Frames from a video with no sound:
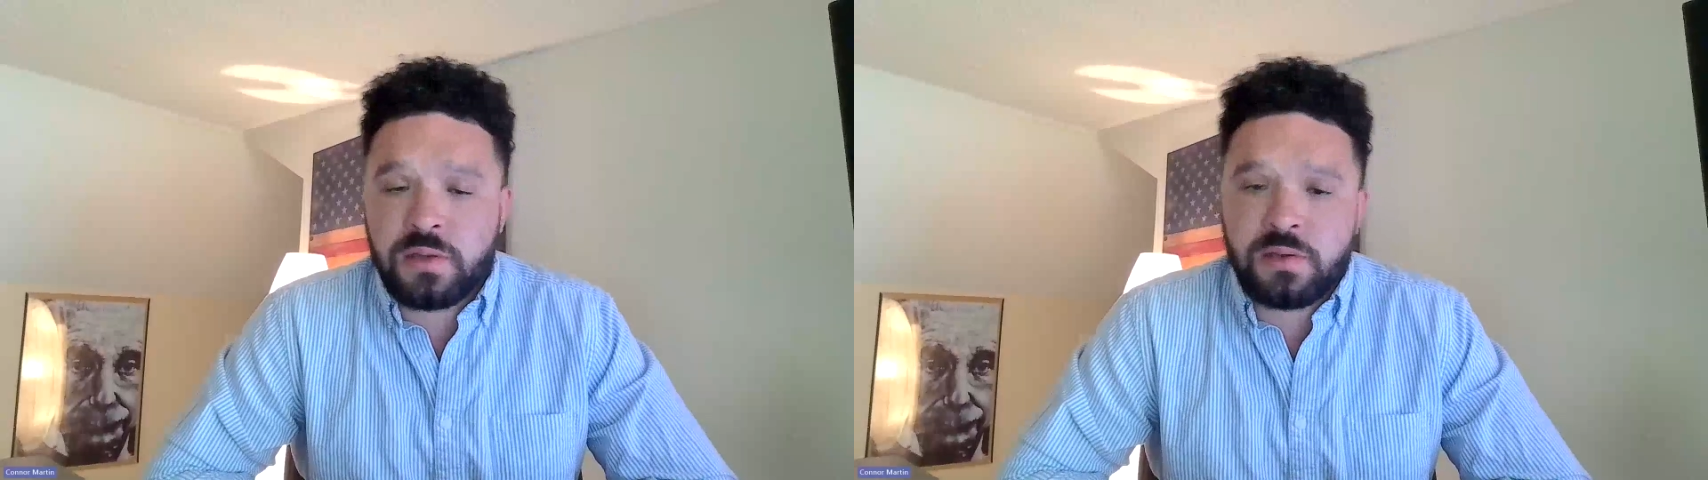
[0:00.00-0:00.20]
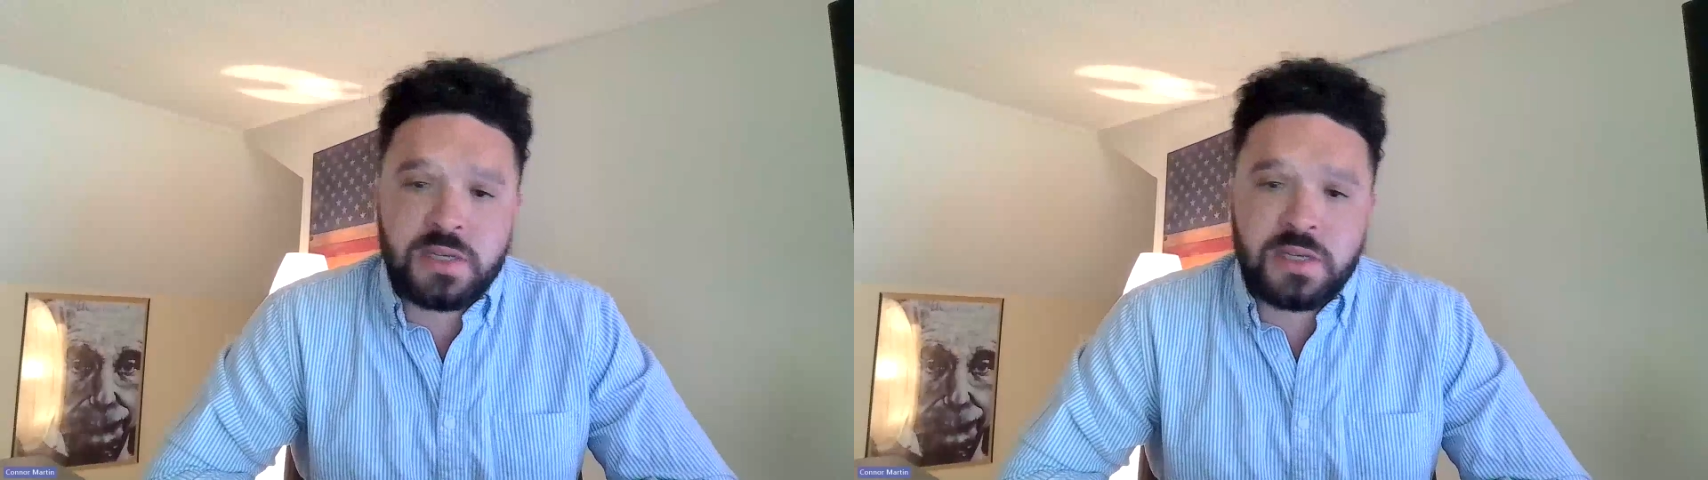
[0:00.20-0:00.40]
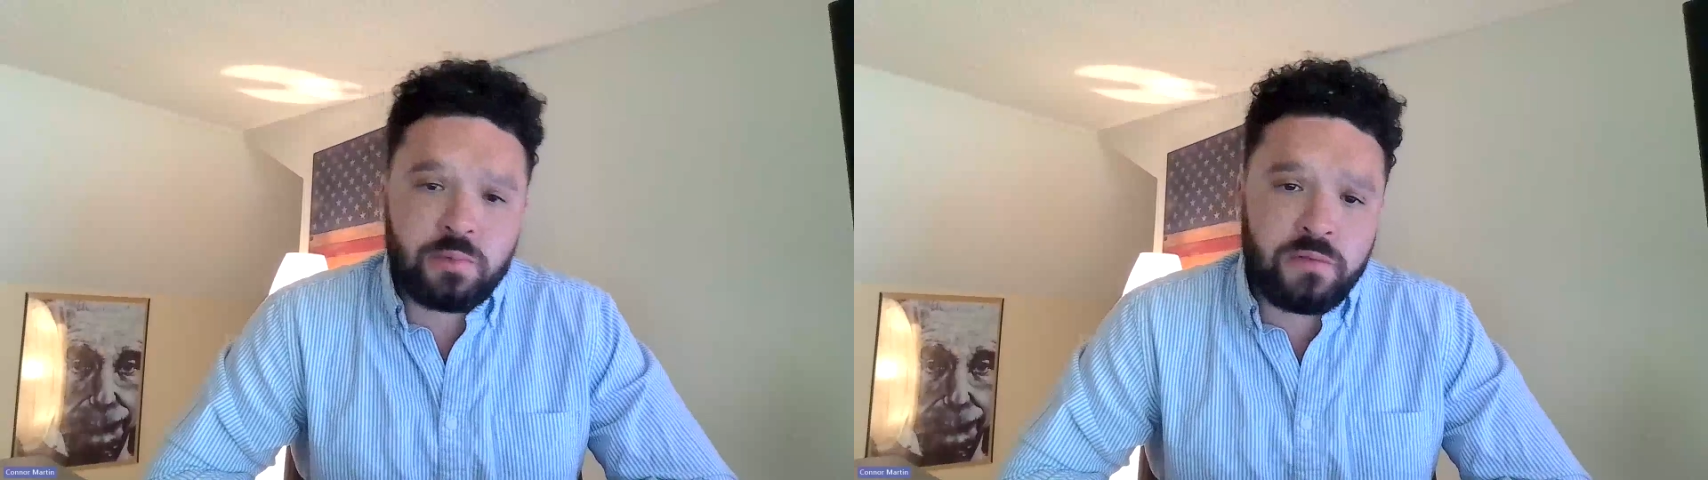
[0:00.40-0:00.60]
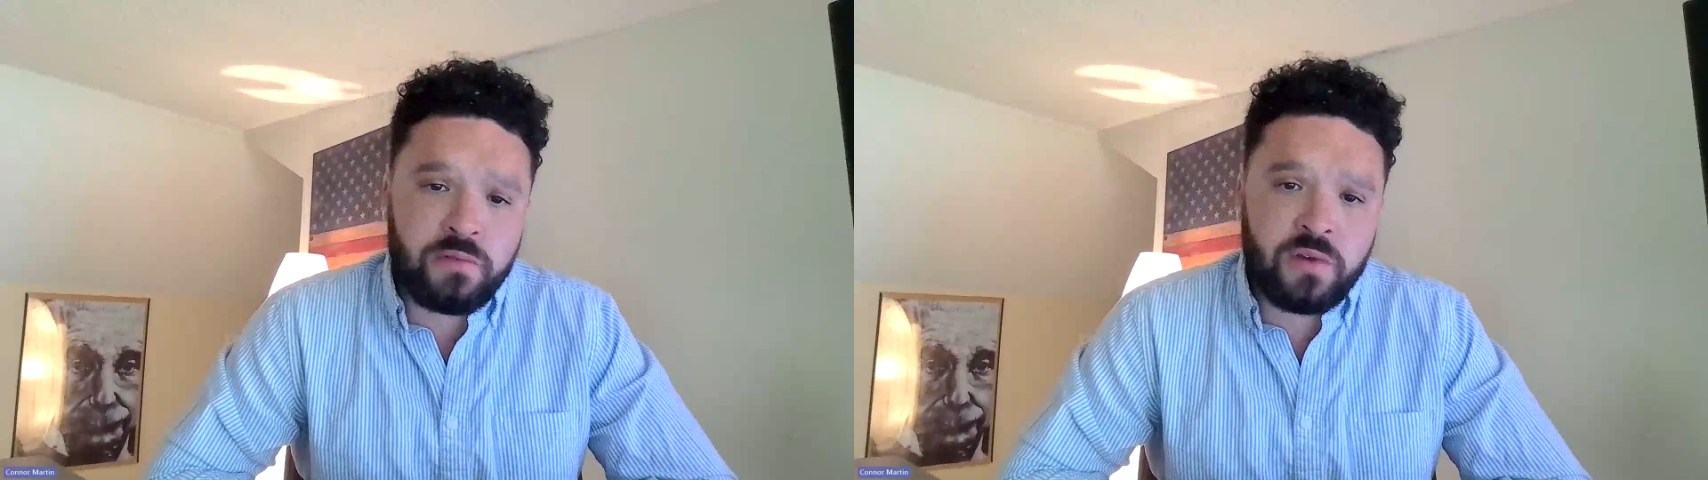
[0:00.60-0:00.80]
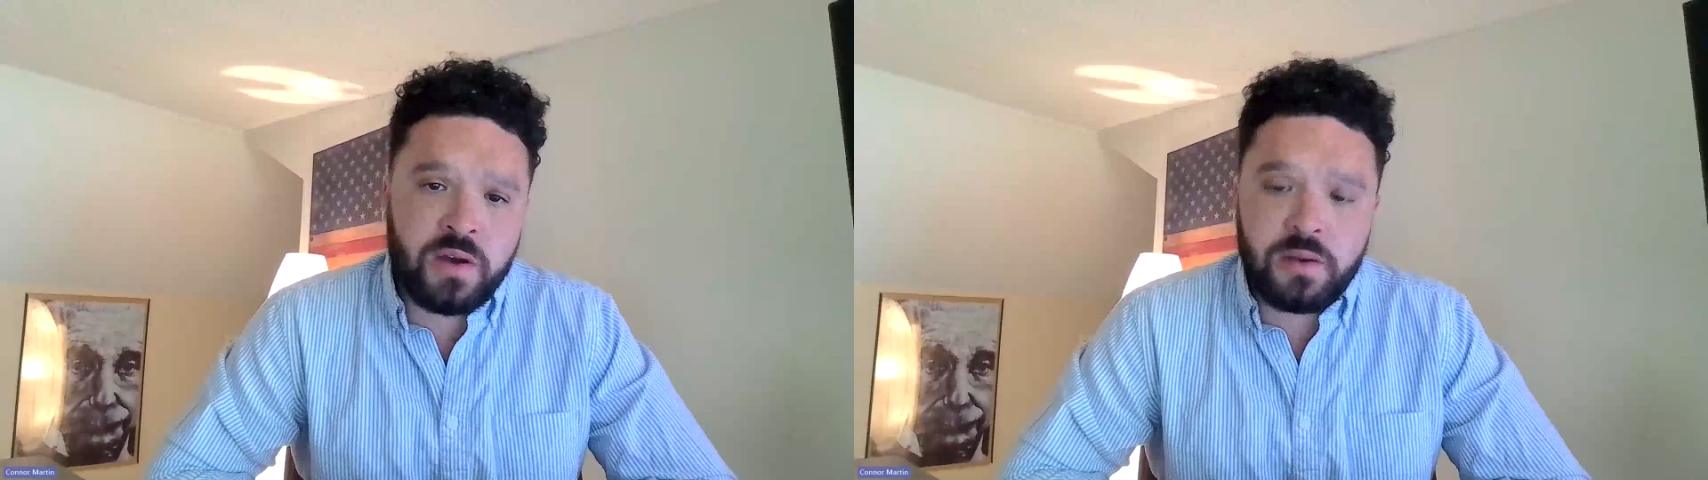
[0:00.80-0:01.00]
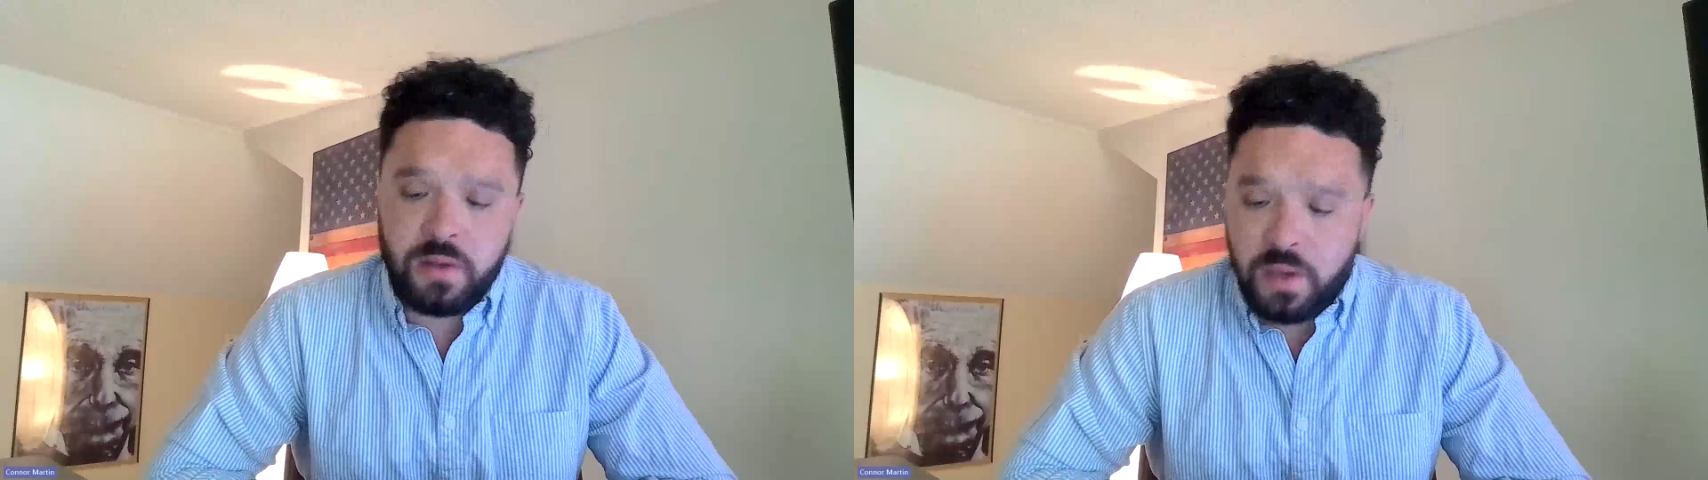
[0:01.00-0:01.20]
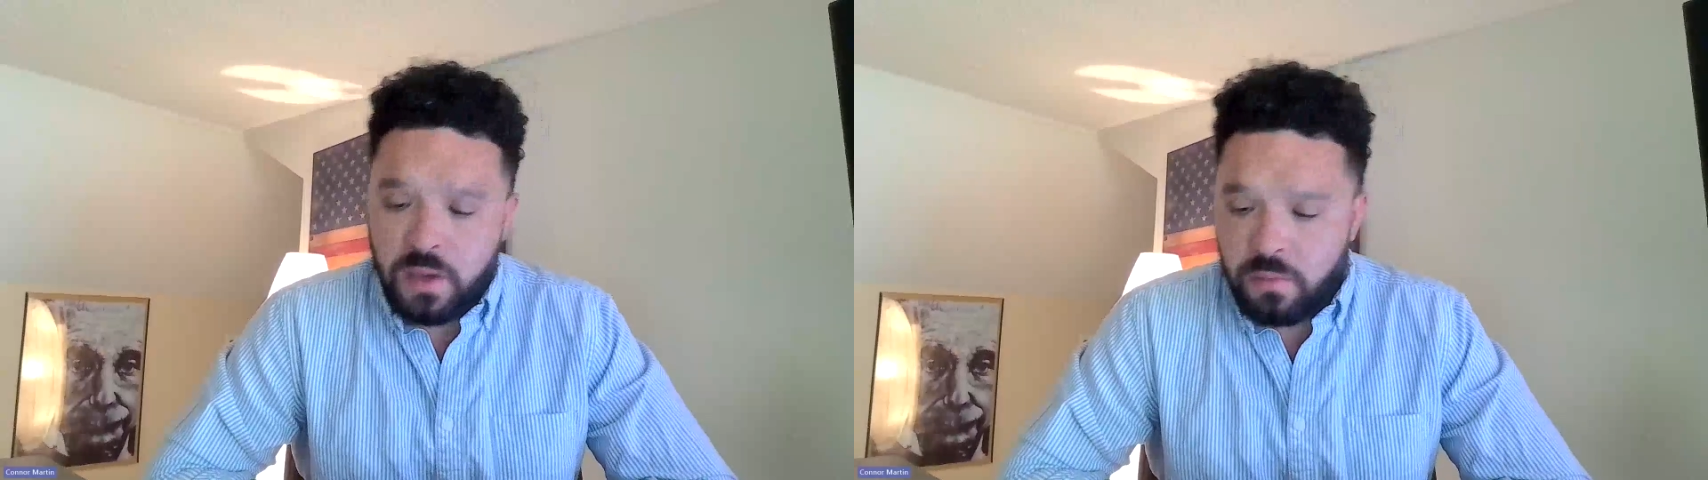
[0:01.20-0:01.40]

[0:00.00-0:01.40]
whether it's on the riverfront,